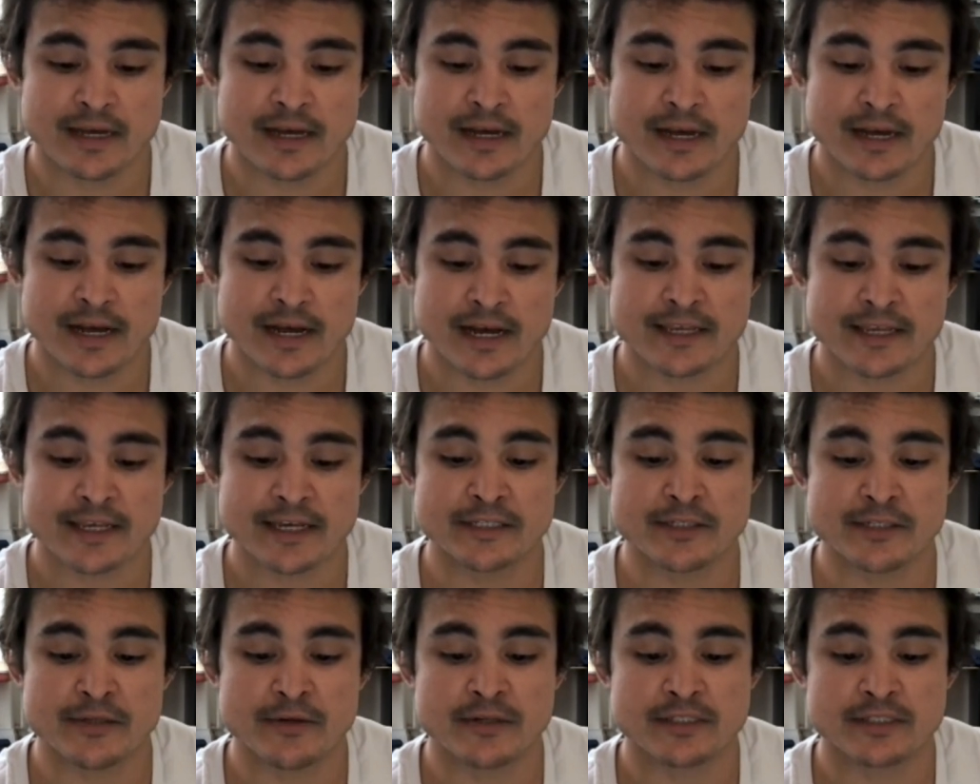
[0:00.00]
I
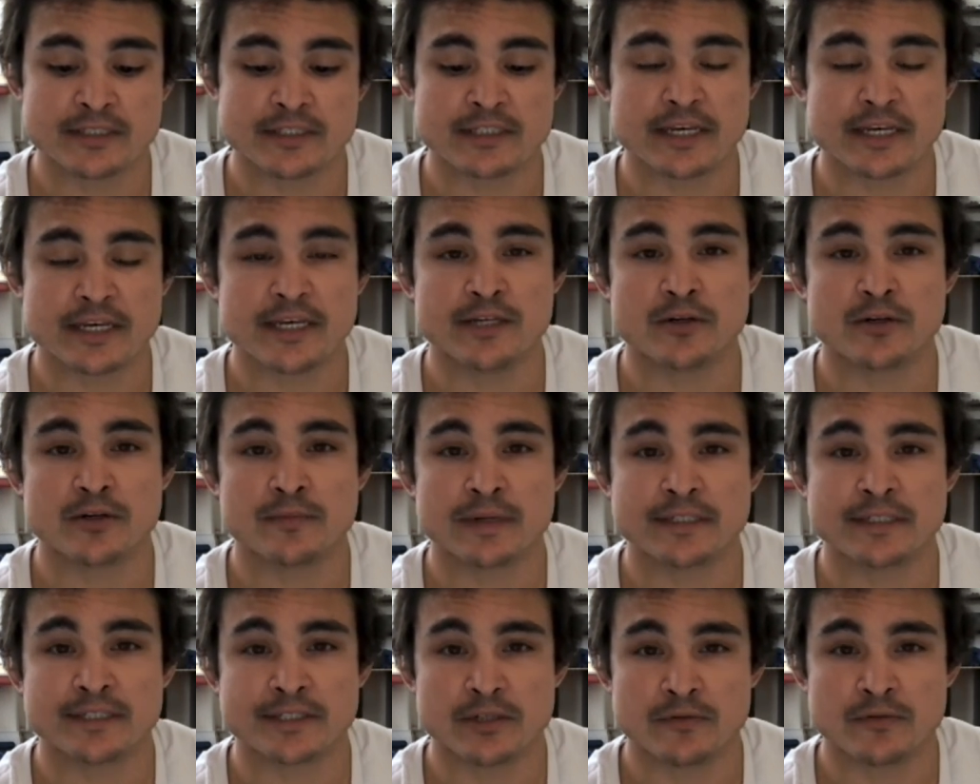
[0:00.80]
guess you can say you're
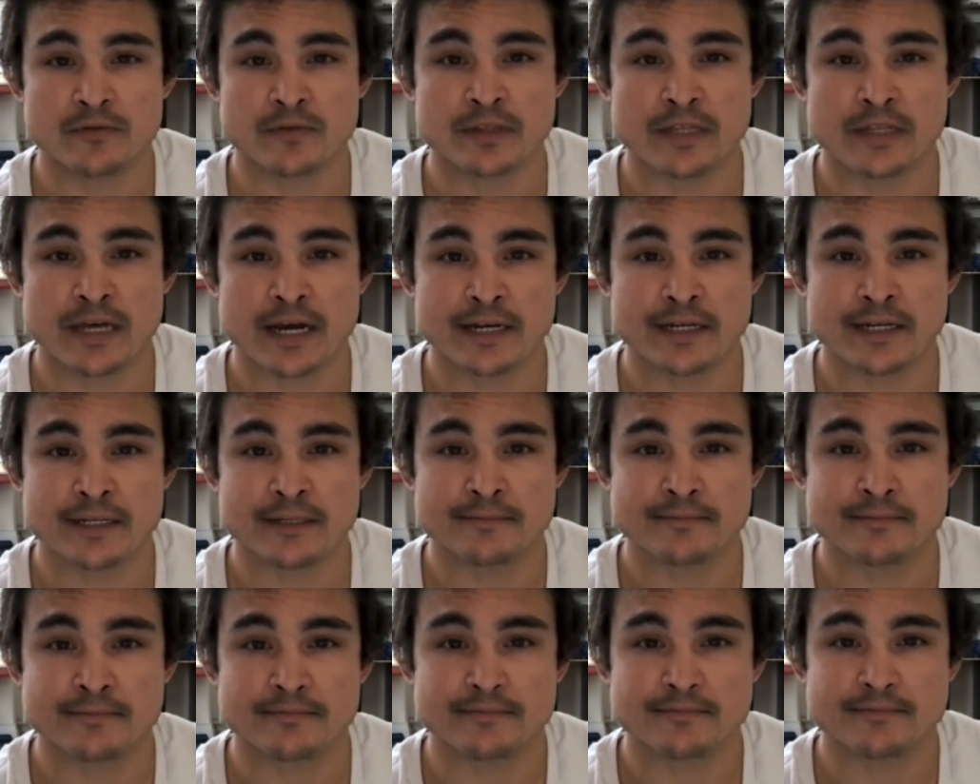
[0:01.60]
my silver
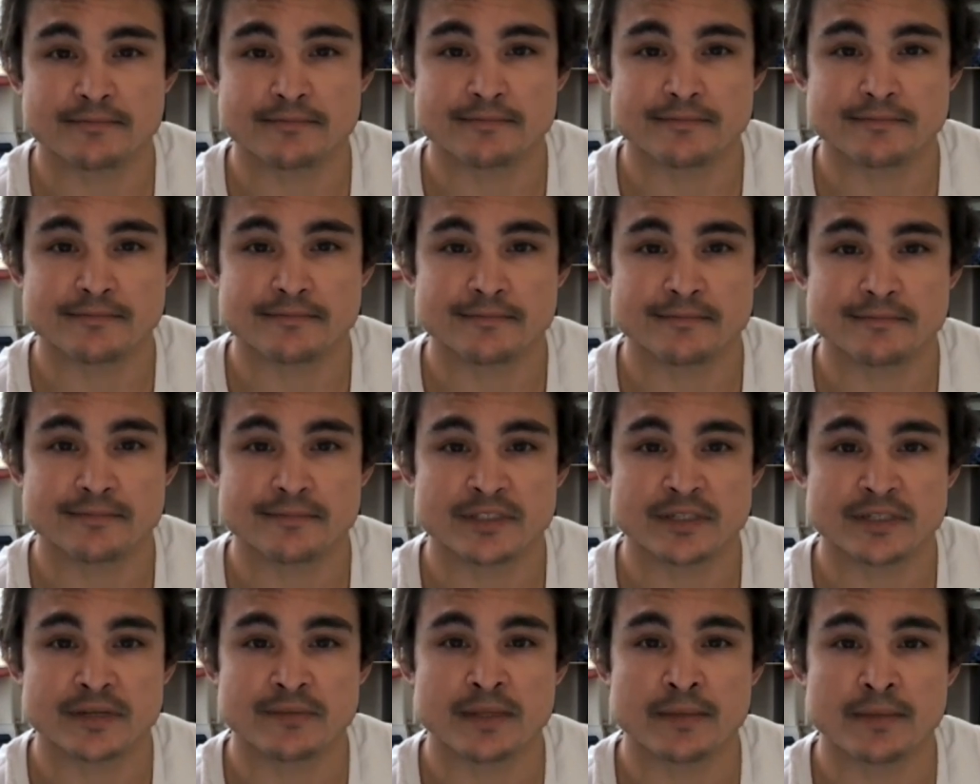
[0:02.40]
lining,
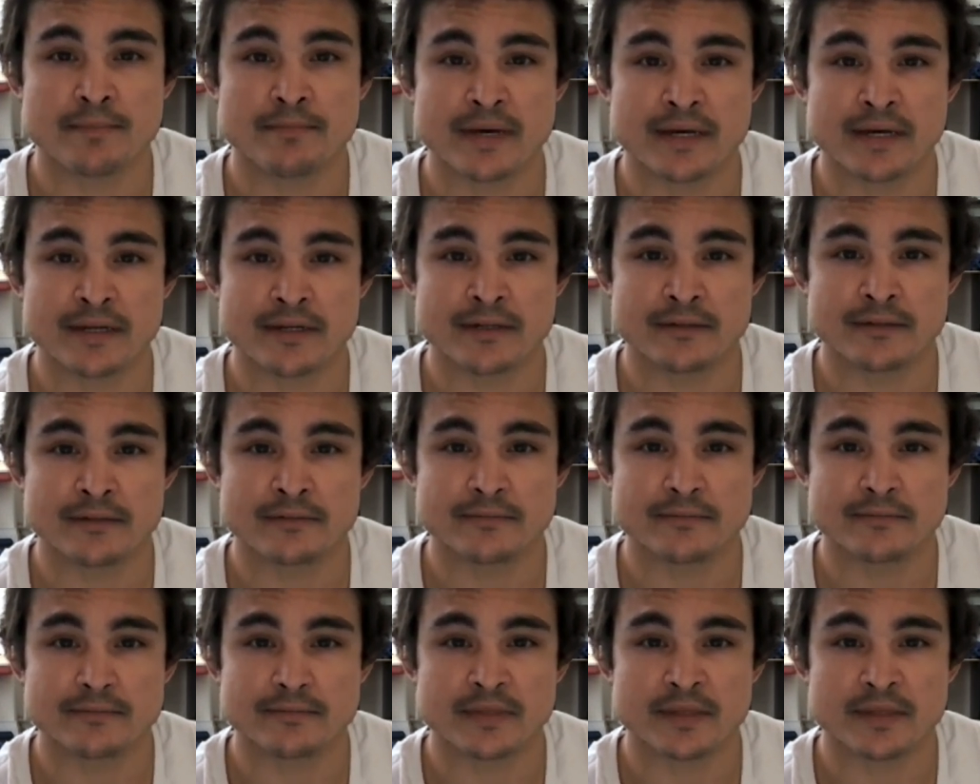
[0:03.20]
something better
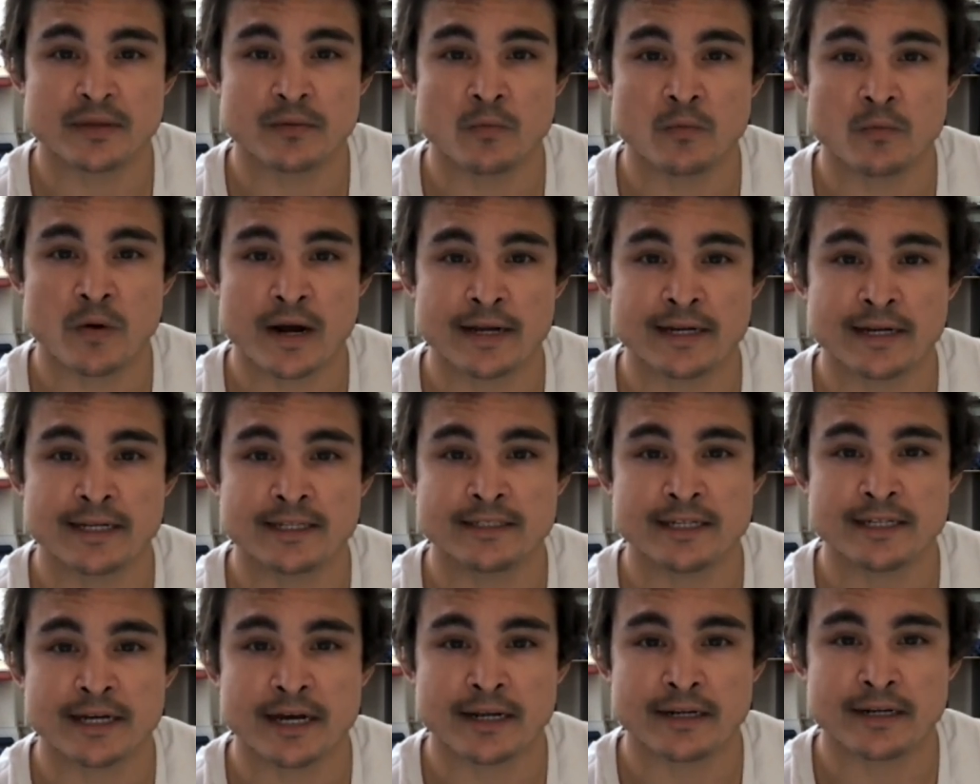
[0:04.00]
than wine
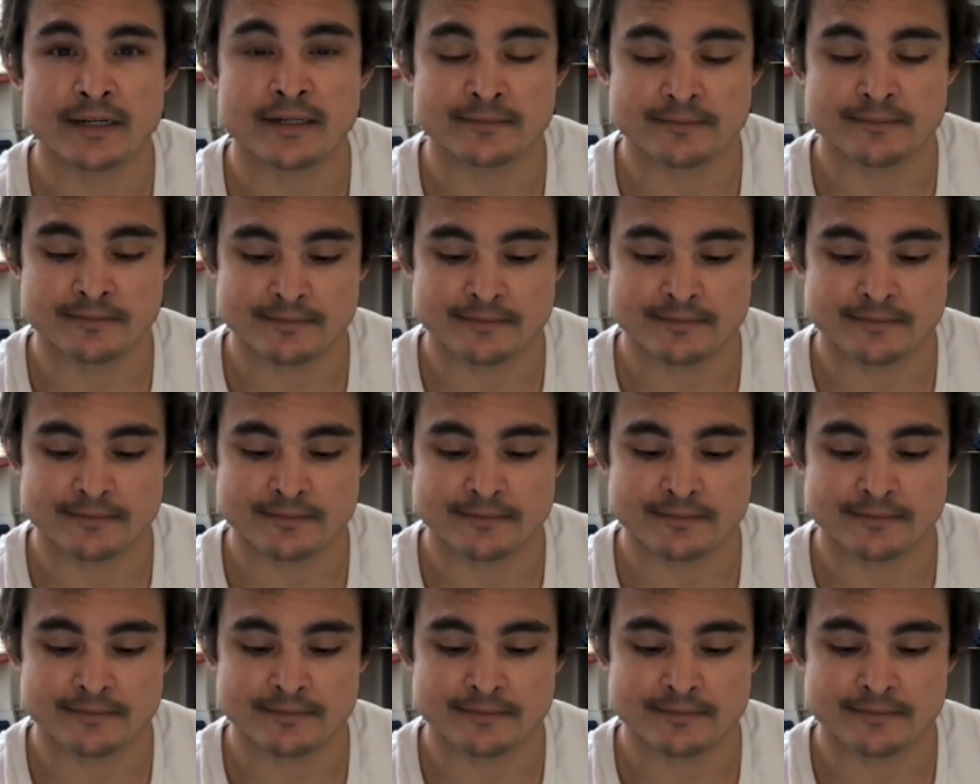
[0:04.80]
and dining.